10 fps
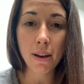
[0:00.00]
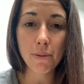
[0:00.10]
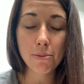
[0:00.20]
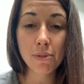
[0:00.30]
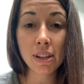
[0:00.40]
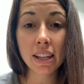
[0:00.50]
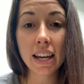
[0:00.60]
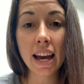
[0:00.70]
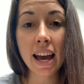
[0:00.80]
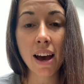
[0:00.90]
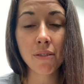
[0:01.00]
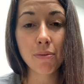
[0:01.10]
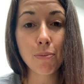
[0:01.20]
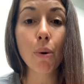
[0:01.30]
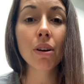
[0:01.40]
feel like I have
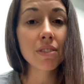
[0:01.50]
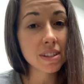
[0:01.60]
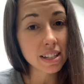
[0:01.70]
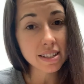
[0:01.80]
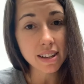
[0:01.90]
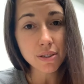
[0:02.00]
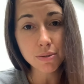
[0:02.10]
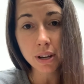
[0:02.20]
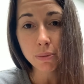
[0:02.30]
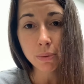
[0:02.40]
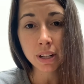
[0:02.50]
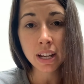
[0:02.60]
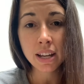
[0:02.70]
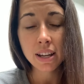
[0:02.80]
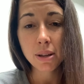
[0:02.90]
more of a success rate when
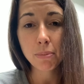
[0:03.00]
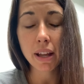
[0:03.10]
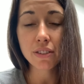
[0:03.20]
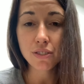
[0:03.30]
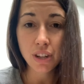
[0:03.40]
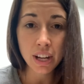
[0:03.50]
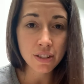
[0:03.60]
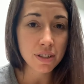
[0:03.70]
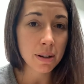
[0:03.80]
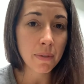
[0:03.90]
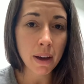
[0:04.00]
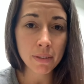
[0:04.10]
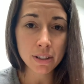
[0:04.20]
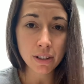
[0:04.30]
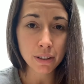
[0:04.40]
plans change and I'm
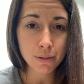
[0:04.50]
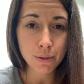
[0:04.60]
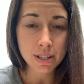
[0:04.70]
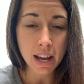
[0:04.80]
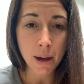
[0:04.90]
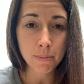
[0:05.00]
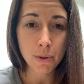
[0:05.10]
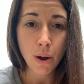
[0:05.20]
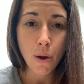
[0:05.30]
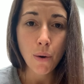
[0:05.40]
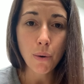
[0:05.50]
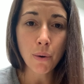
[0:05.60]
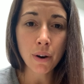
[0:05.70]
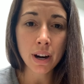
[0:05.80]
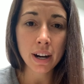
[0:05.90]
having to learn to adapt,
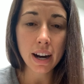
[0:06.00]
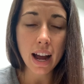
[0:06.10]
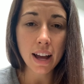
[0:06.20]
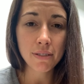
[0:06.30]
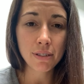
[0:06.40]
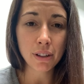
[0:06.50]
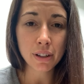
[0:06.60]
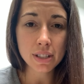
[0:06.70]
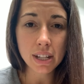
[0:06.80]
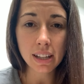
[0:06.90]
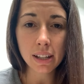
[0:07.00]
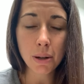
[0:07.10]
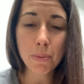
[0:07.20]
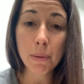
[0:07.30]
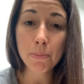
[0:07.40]
or I've learned a little
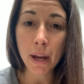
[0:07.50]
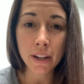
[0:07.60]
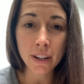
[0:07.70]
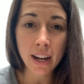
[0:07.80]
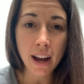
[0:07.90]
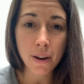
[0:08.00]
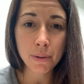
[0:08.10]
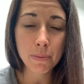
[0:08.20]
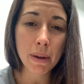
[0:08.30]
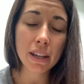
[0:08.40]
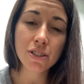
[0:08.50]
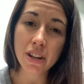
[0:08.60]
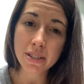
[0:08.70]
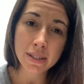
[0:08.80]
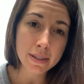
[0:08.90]
bit better how to make
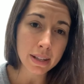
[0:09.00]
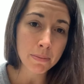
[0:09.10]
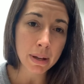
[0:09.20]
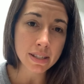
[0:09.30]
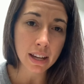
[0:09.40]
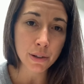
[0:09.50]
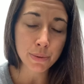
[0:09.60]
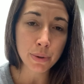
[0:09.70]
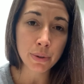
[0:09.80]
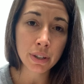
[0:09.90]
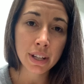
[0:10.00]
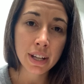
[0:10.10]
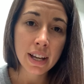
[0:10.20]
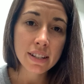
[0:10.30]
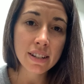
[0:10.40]
adjustments in my schedule
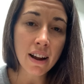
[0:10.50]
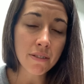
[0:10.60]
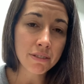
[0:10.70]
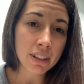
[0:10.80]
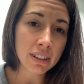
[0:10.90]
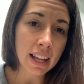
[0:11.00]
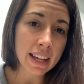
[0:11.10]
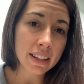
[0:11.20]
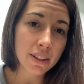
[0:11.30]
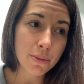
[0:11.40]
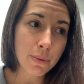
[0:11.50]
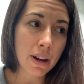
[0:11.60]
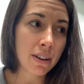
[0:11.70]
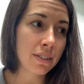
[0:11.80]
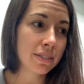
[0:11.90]
to not feel like,
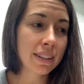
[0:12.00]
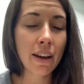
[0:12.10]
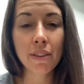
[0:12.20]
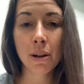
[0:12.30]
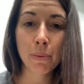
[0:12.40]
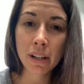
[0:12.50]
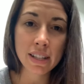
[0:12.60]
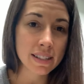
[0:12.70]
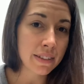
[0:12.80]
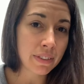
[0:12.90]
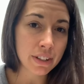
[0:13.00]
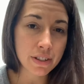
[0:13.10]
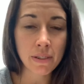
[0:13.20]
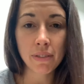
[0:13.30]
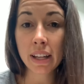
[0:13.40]
well, now that I'm working this evening
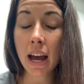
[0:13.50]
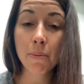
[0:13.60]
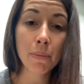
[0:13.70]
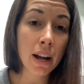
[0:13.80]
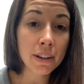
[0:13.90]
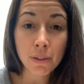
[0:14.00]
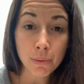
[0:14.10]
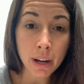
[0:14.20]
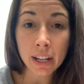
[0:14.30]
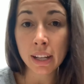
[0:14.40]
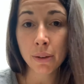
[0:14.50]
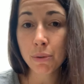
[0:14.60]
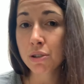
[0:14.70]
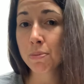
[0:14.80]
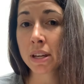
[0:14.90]
shift, like I'm not even running,
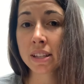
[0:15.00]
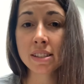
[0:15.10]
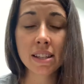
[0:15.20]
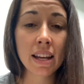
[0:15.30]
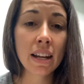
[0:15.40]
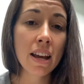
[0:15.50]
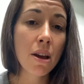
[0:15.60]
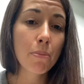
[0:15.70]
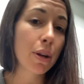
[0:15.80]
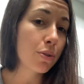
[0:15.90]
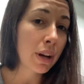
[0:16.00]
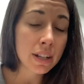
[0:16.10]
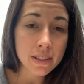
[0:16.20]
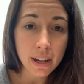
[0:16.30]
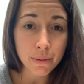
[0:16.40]
which means that my
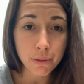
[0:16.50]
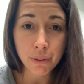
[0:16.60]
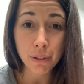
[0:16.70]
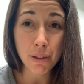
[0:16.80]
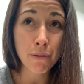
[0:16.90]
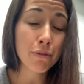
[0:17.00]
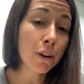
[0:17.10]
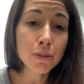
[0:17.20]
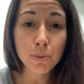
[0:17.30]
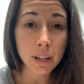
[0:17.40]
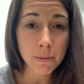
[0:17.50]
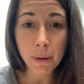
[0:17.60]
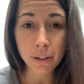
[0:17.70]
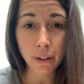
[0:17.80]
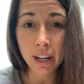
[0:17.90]
training schedule for the first week of
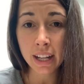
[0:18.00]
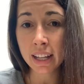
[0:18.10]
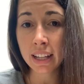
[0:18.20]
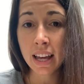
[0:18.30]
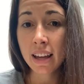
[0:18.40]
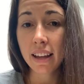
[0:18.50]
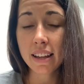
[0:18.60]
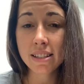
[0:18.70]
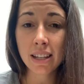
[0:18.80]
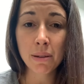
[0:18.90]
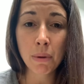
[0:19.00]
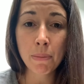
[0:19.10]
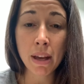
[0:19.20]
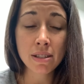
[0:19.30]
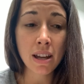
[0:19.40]
my training is going to be
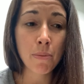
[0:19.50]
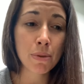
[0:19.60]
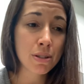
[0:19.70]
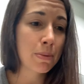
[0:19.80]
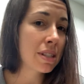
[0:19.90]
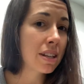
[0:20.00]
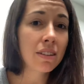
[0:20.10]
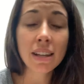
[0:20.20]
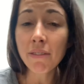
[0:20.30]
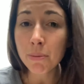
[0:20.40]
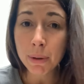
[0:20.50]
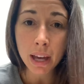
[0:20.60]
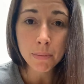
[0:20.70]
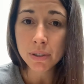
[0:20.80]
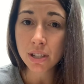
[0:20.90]
messed up, which means I'll never be
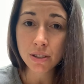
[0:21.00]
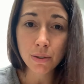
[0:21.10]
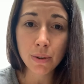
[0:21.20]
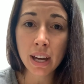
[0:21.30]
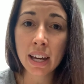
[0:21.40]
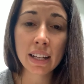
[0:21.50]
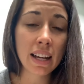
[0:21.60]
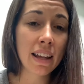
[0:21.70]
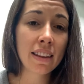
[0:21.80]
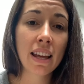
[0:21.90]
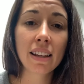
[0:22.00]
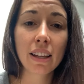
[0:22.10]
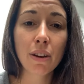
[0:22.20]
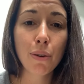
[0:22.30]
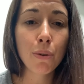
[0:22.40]
able to do it. And then
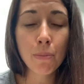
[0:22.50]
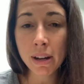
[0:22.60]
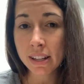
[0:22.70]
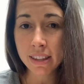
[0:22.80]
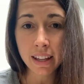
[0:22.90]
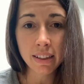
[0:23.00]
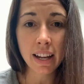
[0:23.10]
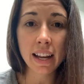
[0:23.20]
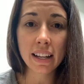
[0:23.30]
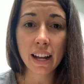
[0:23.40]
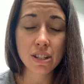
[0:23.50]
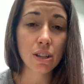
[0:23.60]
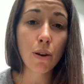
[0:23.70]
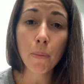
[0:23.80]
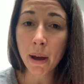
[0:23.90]
like, who am I to think that I could actually
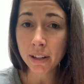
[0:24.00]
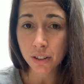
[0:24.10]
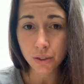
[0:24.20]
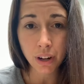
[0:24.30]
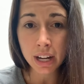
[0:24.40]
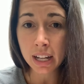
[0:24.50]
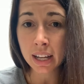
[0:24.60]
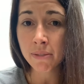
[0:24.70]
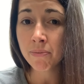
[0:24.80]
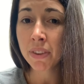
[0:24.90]
go back into training?